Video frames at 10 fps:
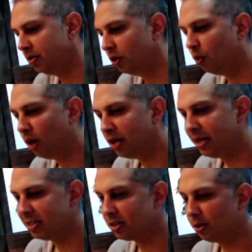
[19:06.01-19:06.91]
no one
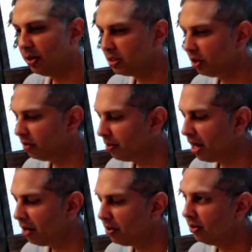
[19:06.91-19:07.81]
way to score that's
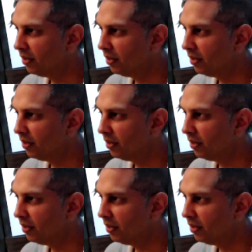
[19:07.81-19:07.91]
overpowered